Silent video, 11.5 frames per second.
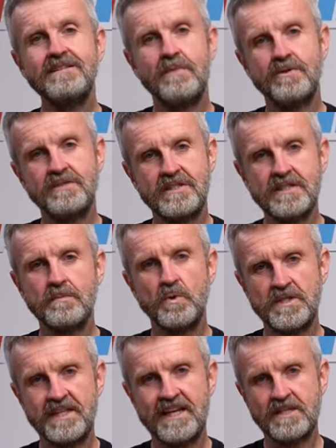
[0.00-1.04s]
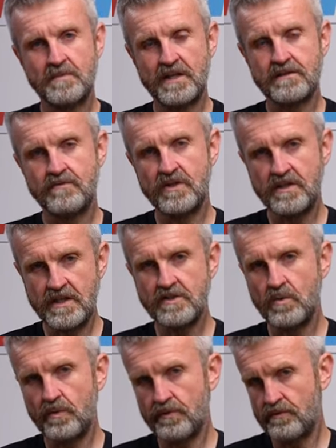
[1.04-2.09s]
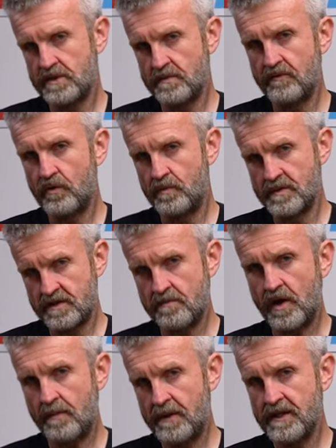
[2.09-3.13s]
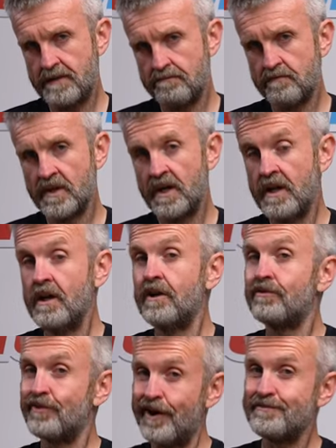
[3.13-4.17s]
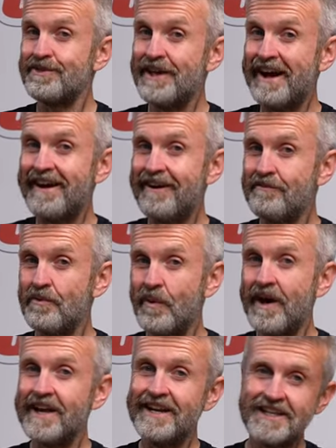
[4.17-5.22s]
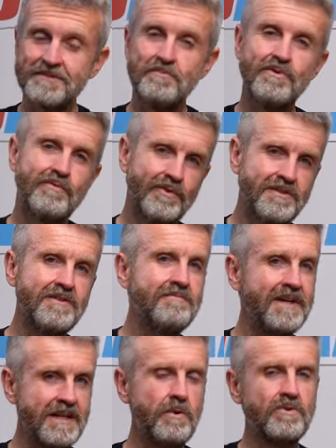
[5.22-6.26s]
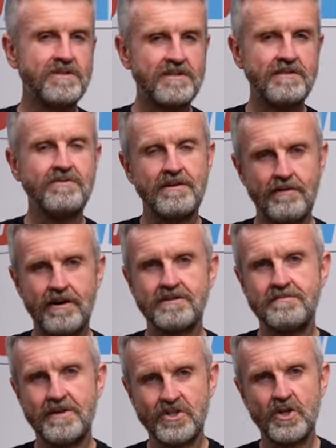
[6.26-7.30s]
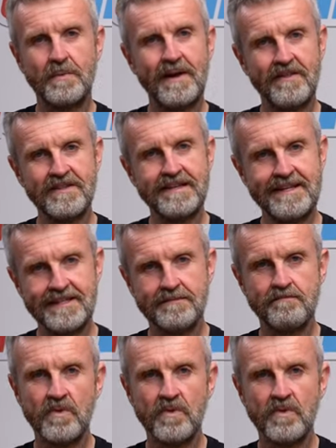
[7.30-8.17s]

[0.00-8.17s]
the most disappointing aspect of the D-Skwal 3's performance in my opinion. Right, with that out of the way, let's move on to the many positives there are to mention about this lid.